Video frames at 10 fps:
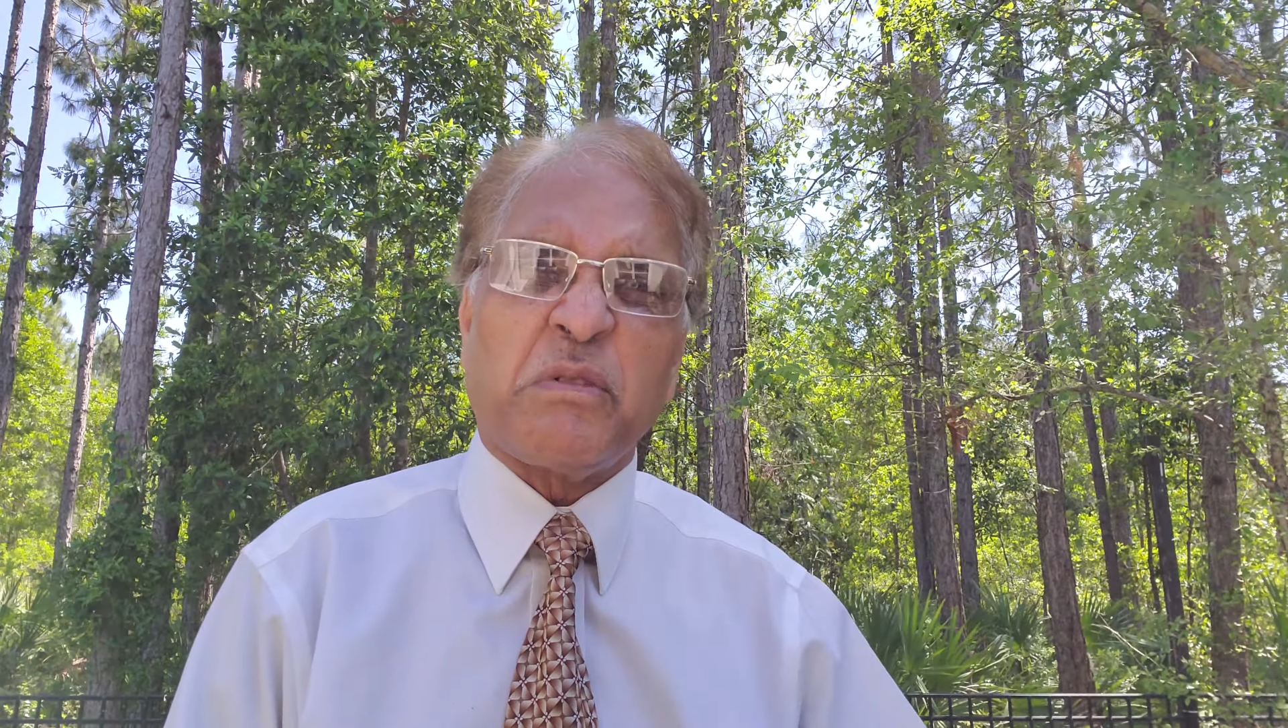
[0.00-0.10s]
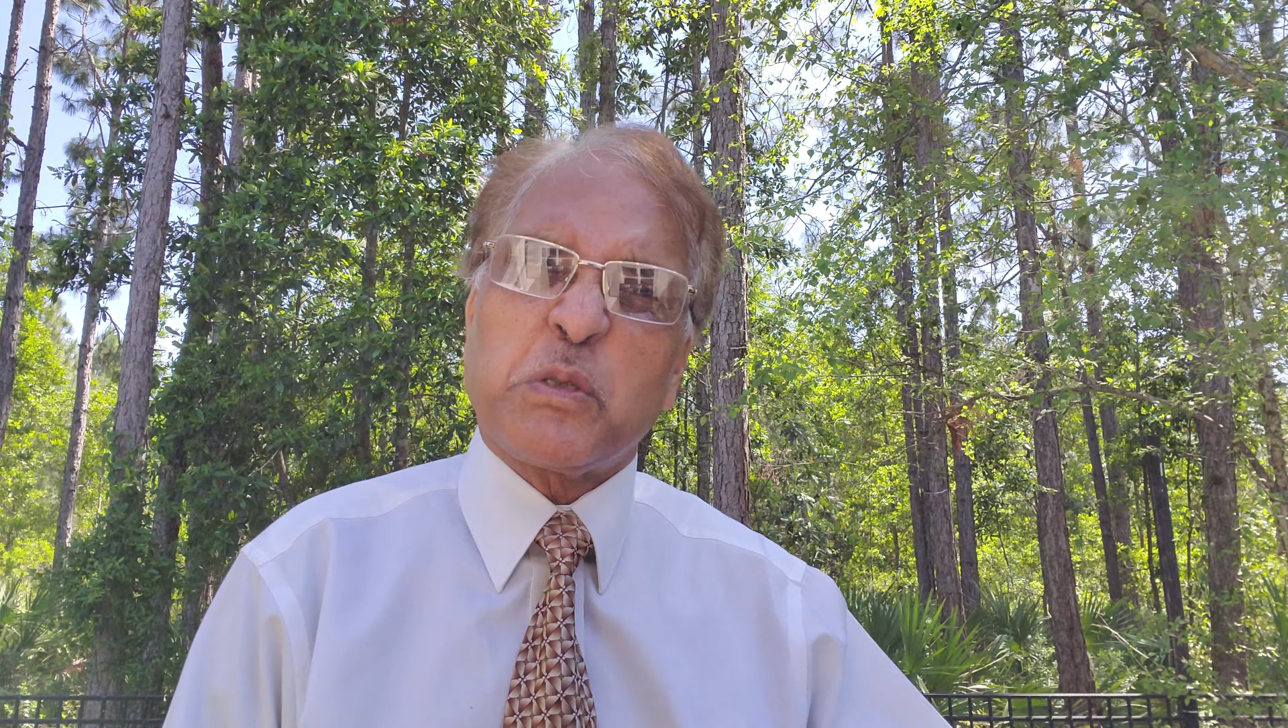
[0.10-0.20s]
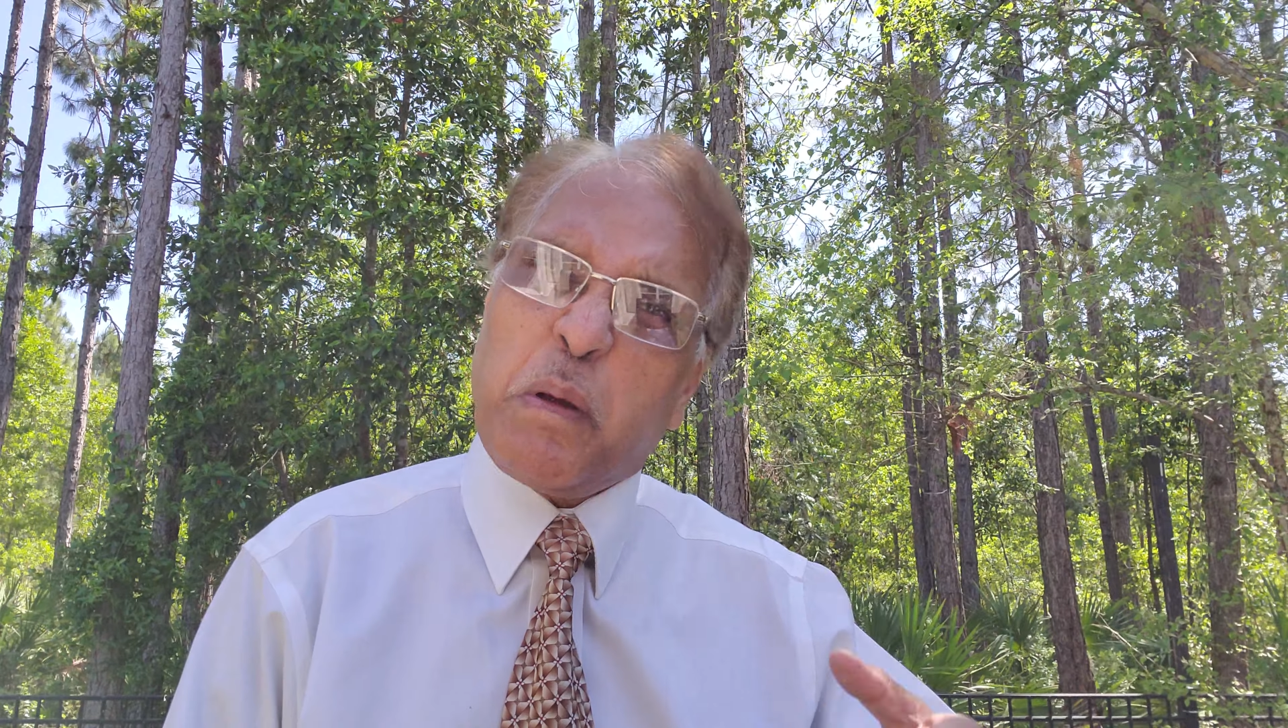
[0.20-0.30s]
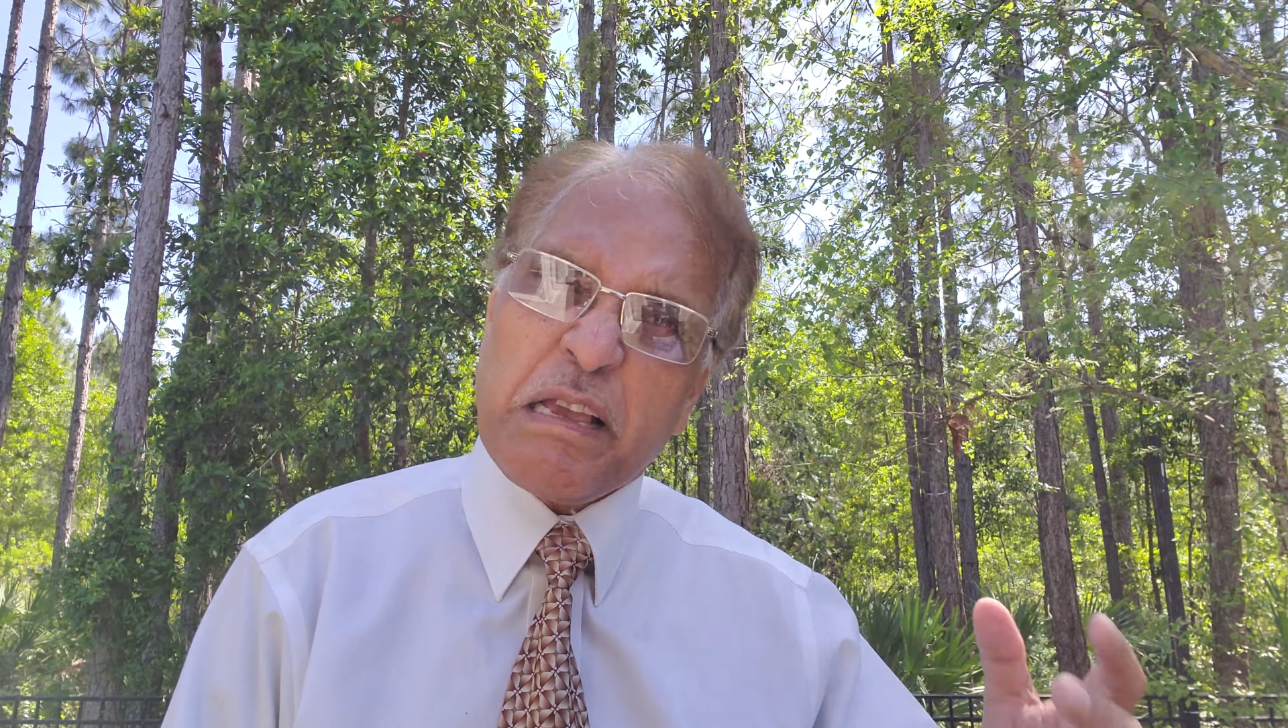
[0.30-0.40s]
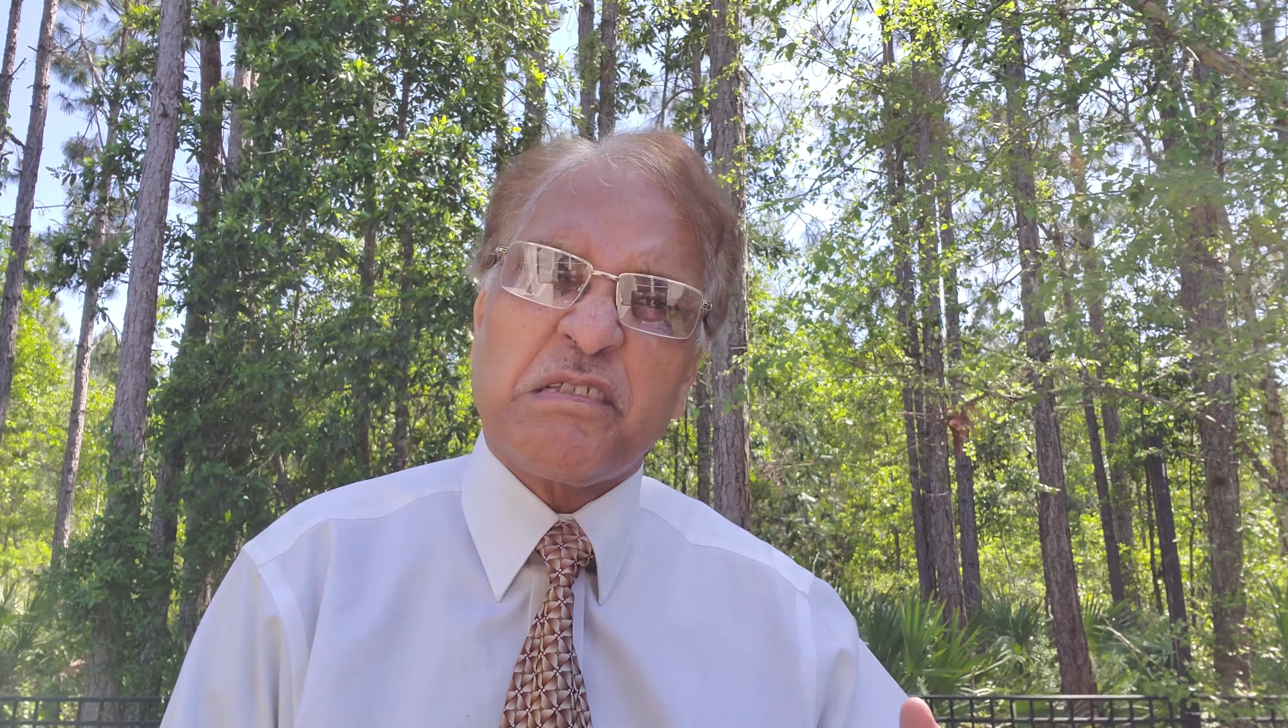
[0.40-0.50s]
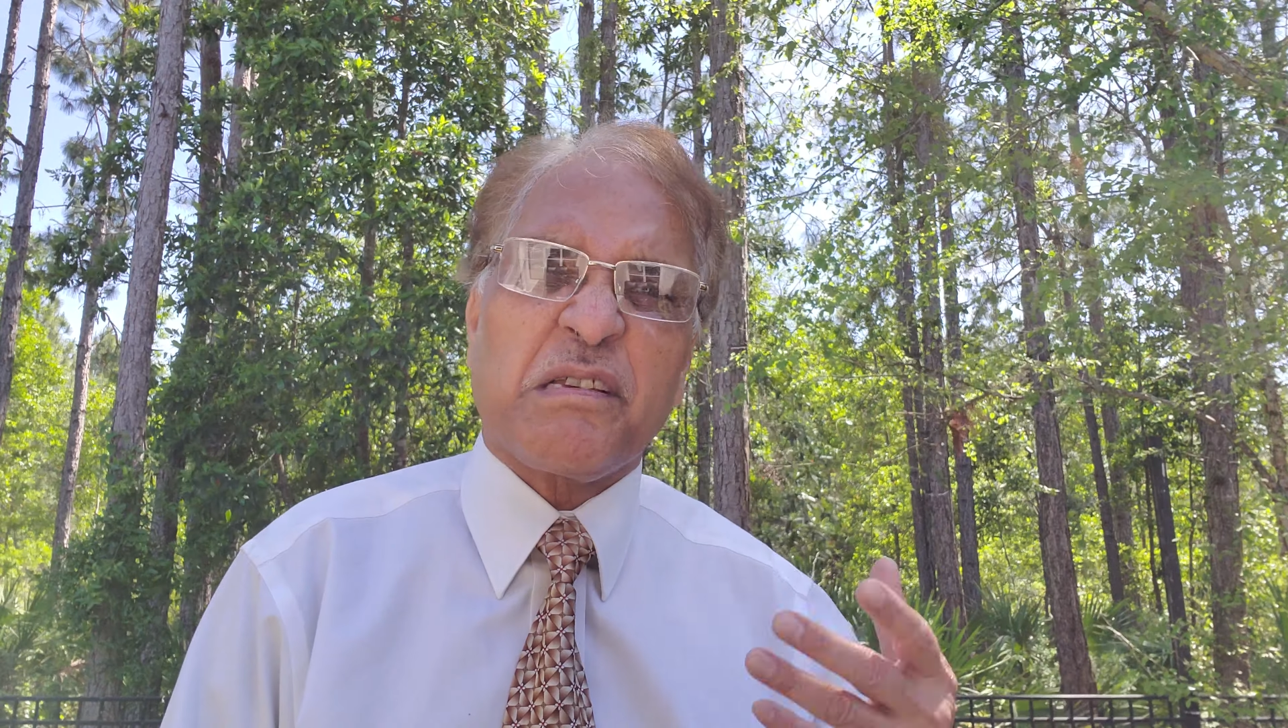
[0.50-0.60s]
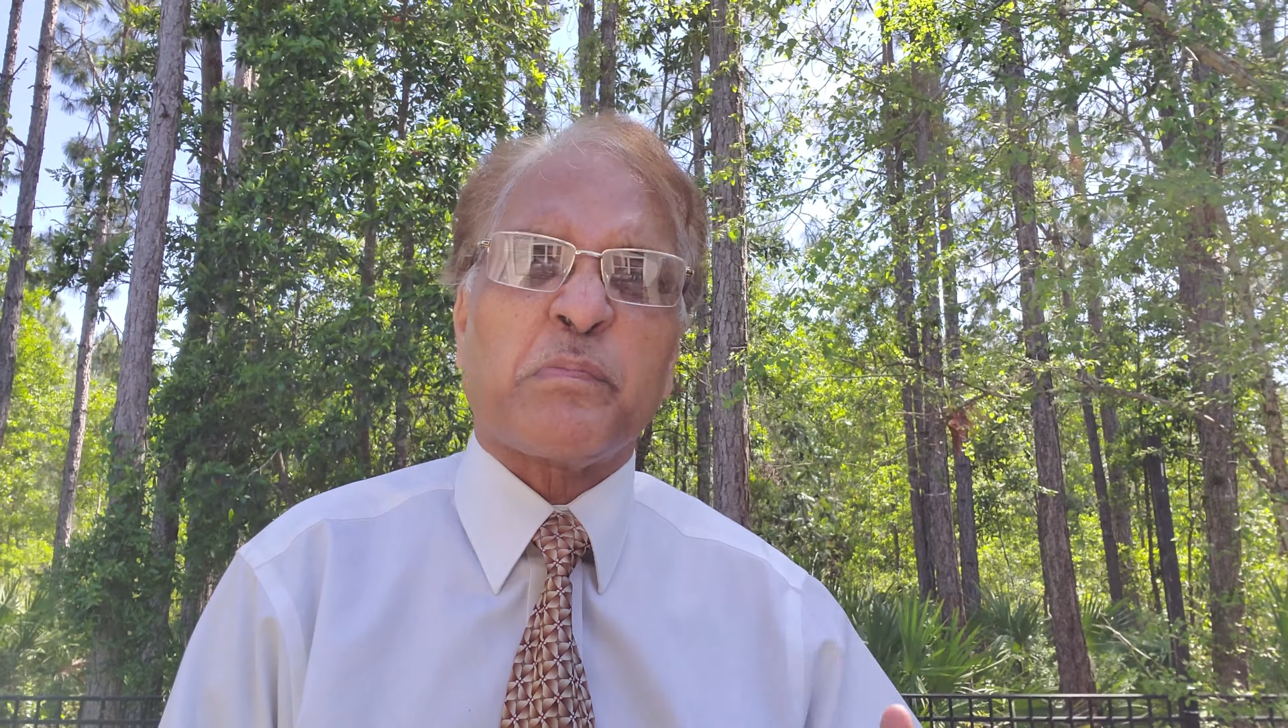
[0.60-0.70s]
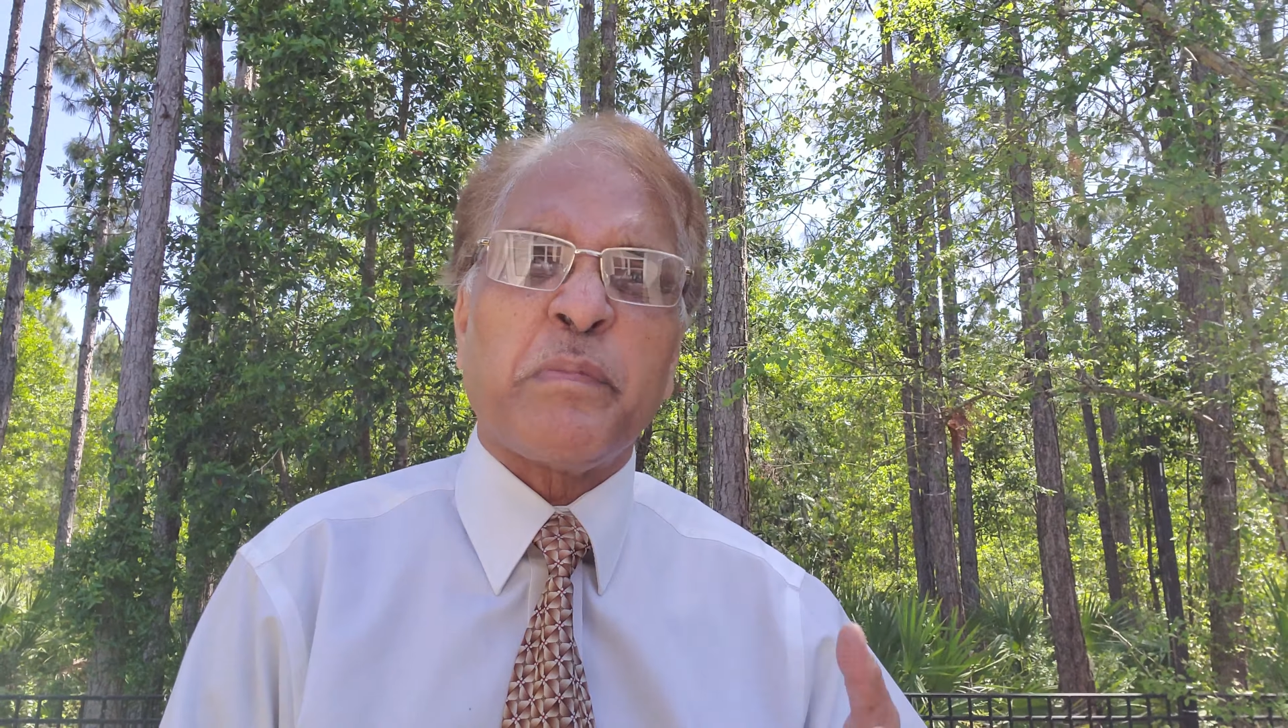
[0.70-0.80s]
spices,